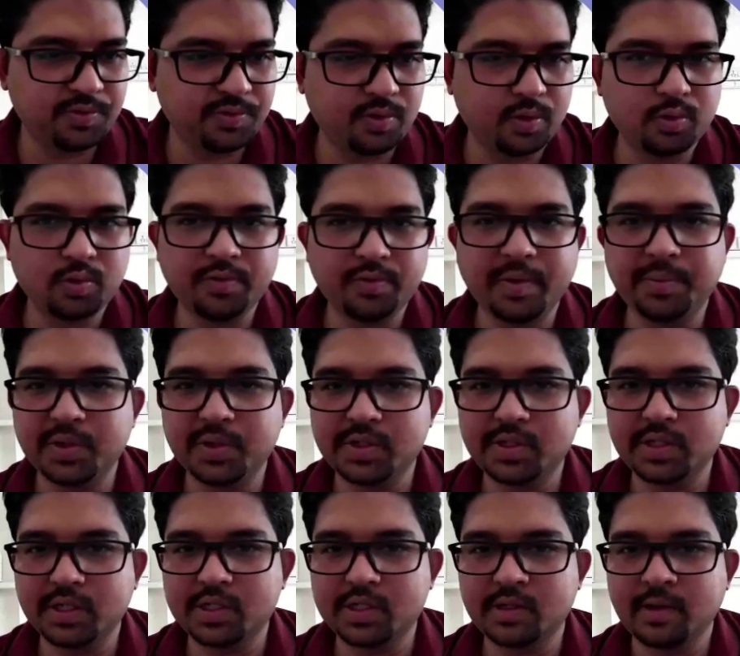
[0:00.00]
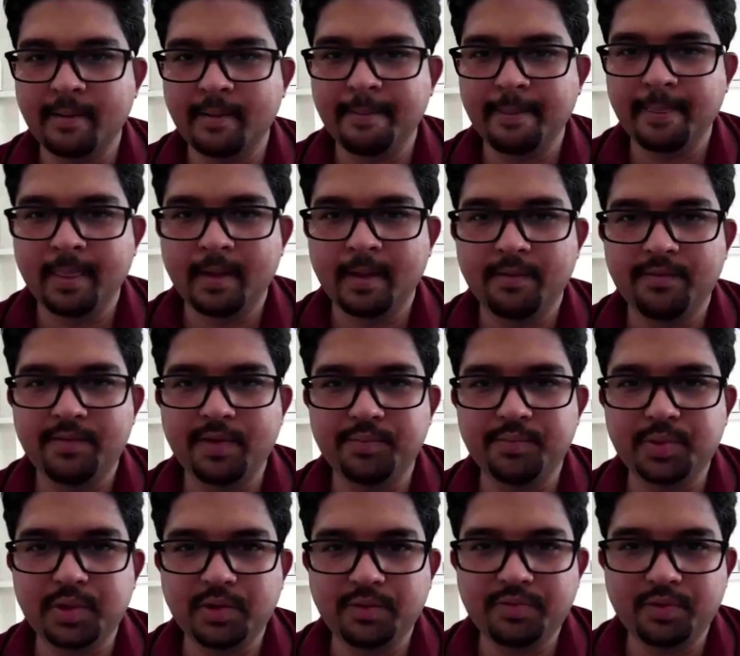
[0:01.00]
54 to 56,
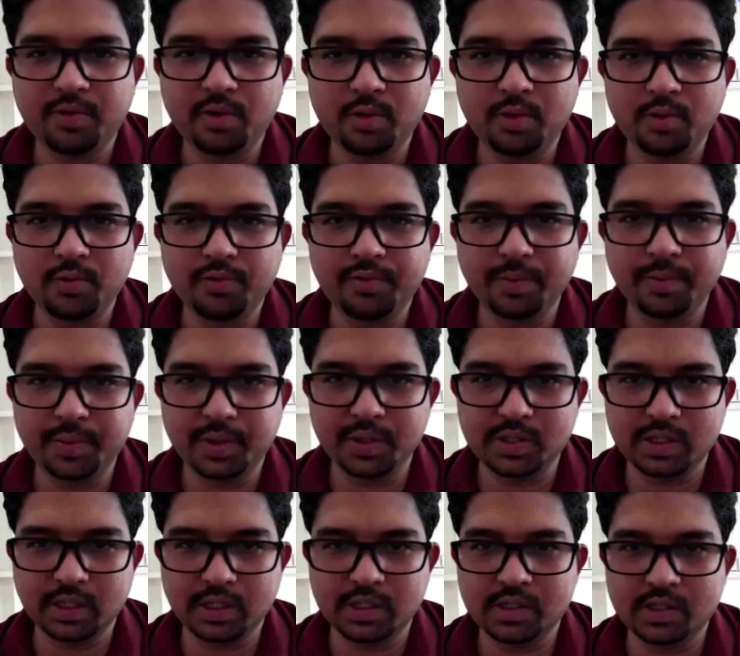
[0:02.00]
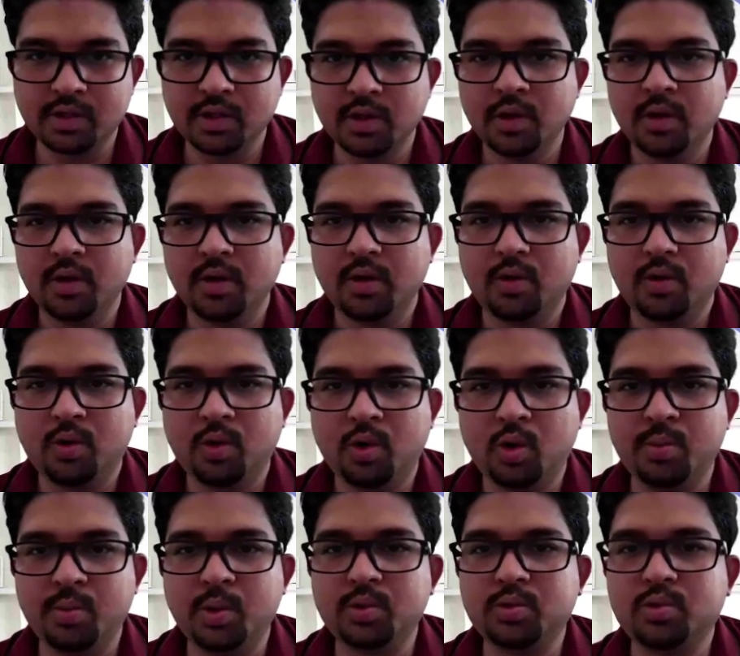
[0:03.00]

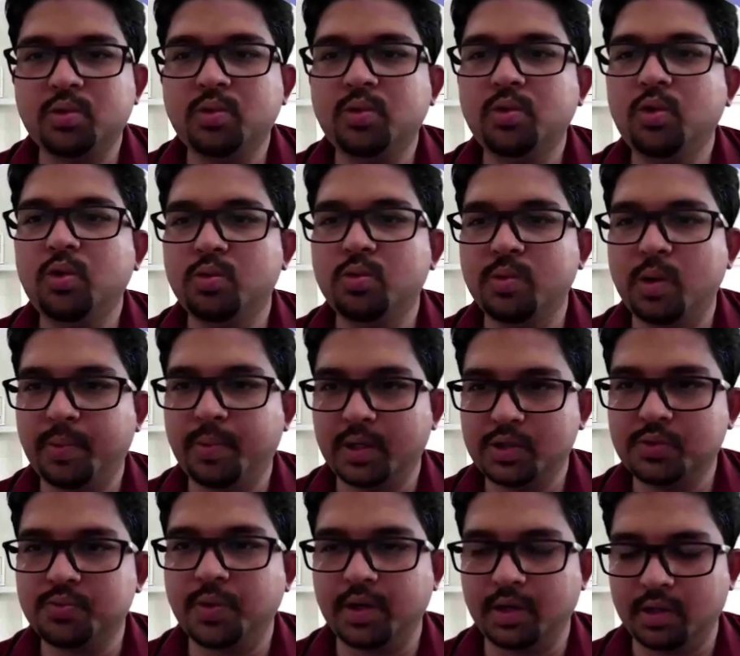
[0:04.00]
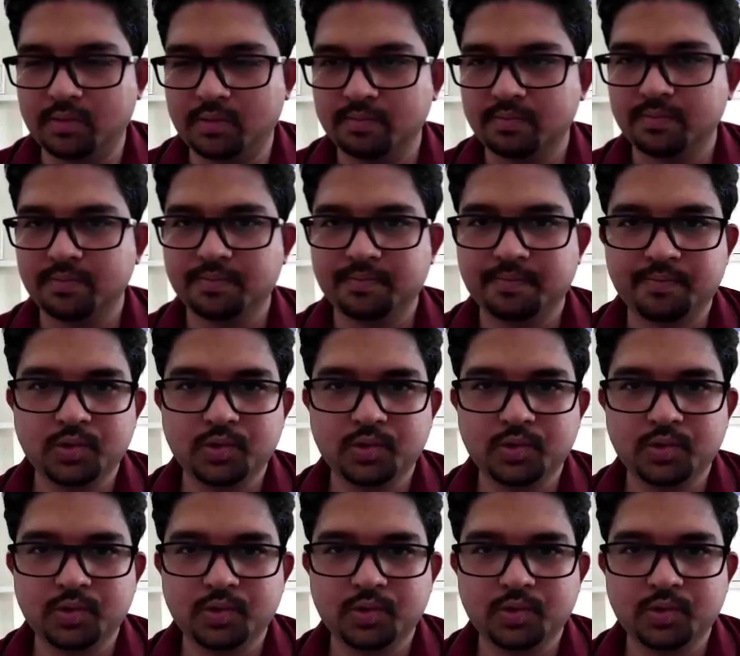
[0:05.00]
HOMO to LUMO plus 1.